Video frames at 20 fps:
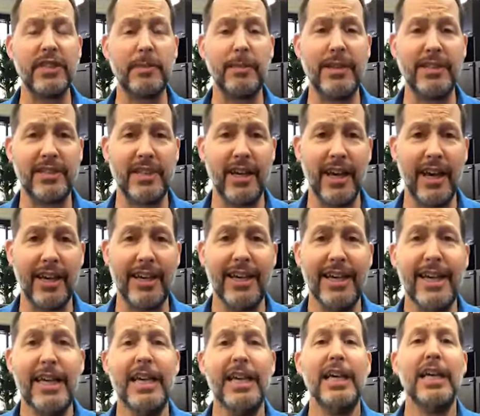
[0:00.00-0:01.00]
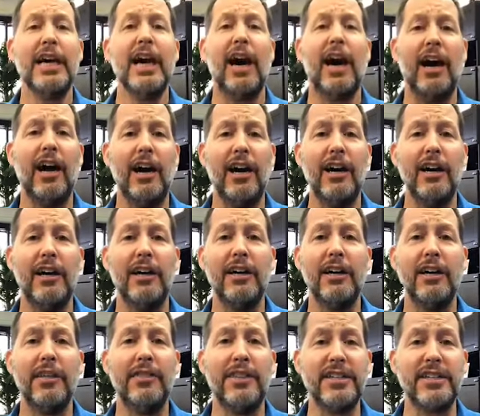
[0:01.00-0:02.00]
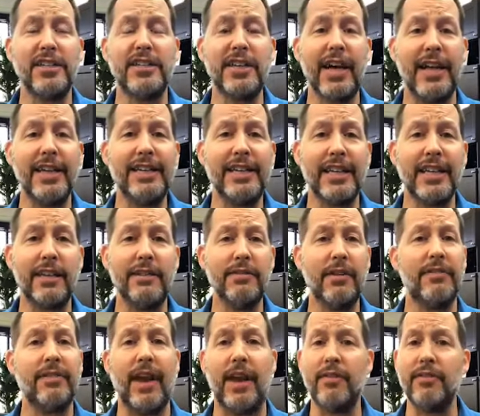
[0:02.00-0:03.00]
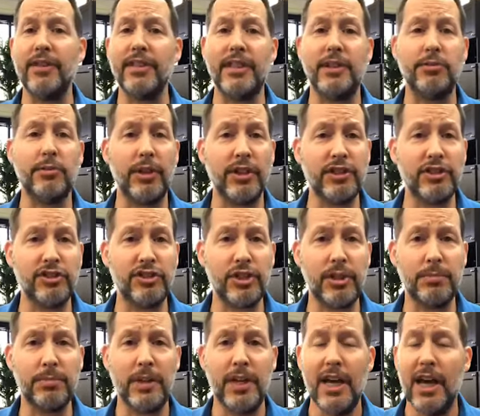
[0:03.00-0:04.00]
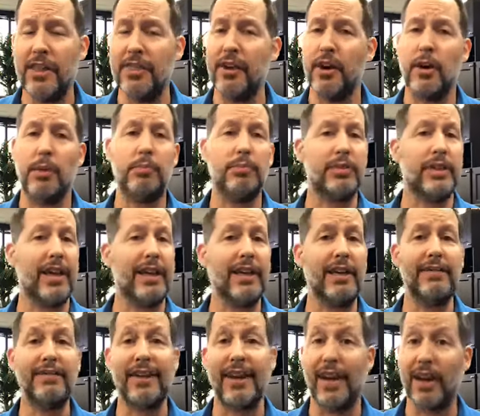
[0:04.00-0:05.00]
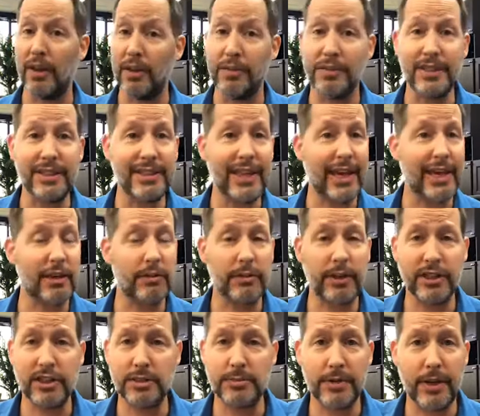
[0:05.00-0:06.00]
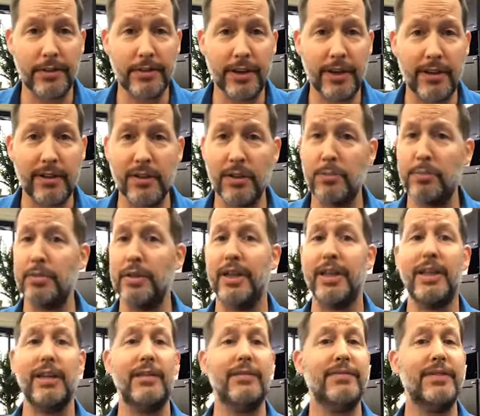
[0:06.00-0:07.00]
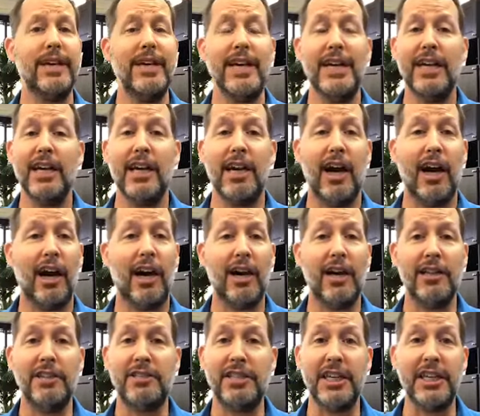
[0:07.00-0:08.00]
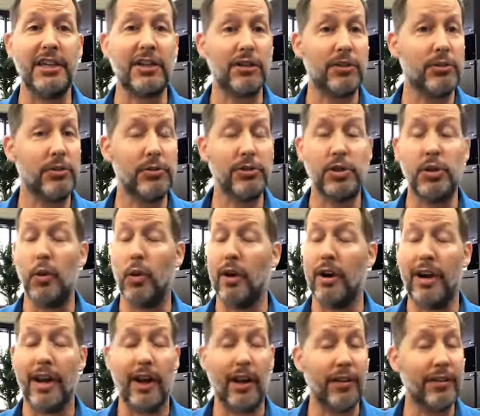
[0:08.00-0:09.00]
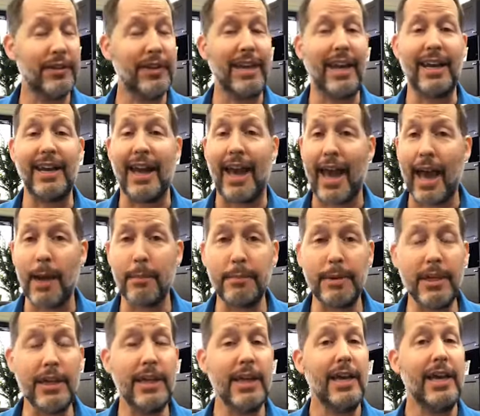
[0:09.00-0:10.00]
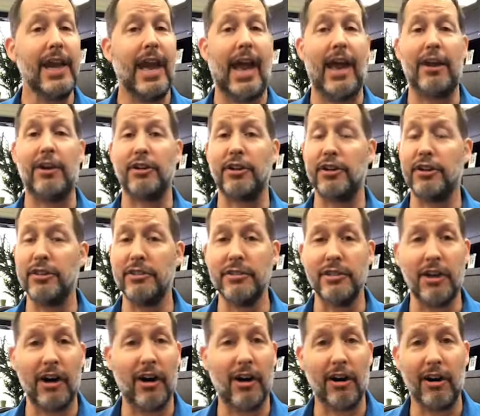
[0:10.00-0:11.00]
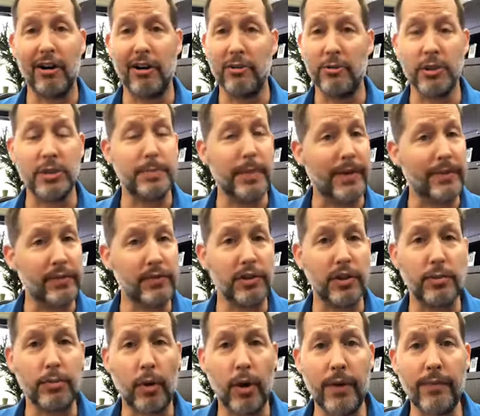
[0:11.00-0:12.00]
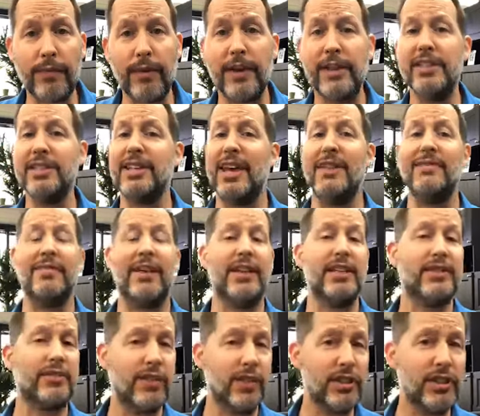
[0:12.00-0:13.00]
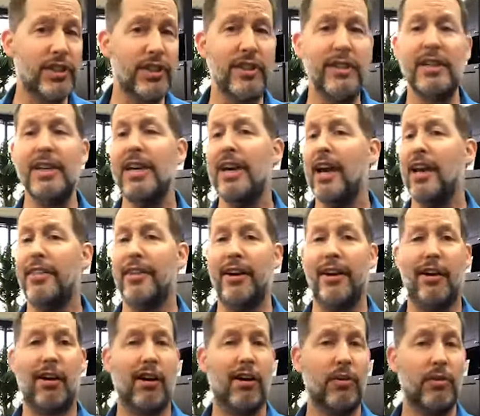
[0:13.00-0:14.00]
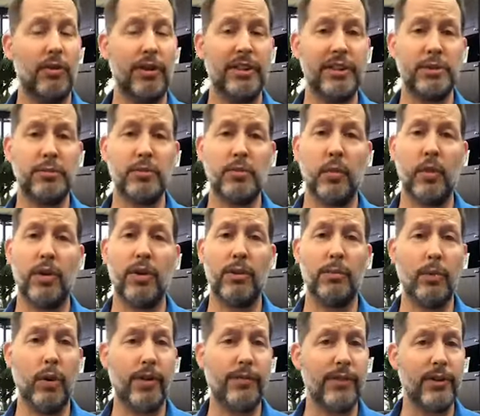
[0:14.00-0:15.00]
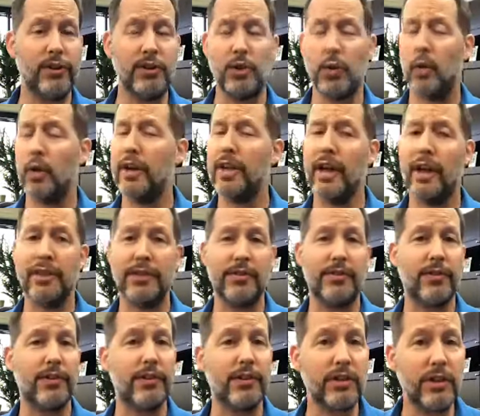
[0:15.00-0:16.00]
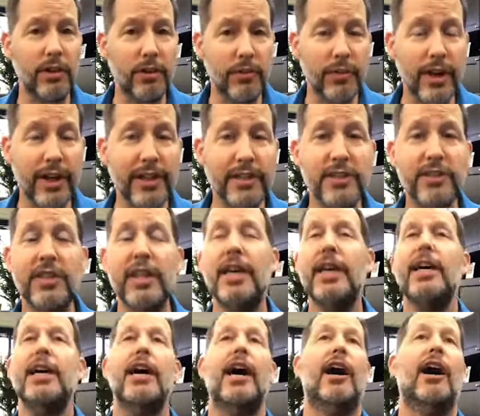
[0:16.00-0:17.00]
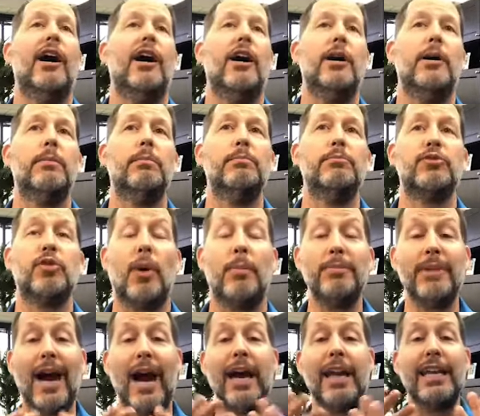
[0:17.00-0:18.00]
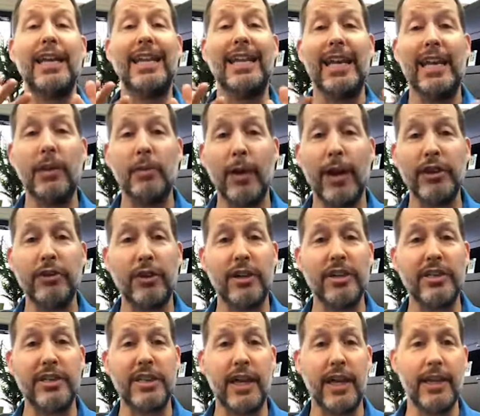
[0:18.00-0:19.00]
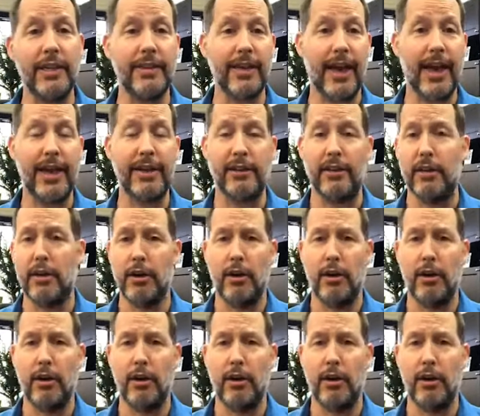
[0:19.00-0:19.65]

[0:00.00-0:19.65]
this by saying uh, this is not indicative of every teen relationship. There are plenty of healthy dating relationships out there. There are plenty of uh, teen girls who are healthy and happy and are are respectful to their boyfriends and vice versa. There are relationships where there are boyfriends who are unhealthy for their girlfriends. Um, so I'm not in any way trying to say that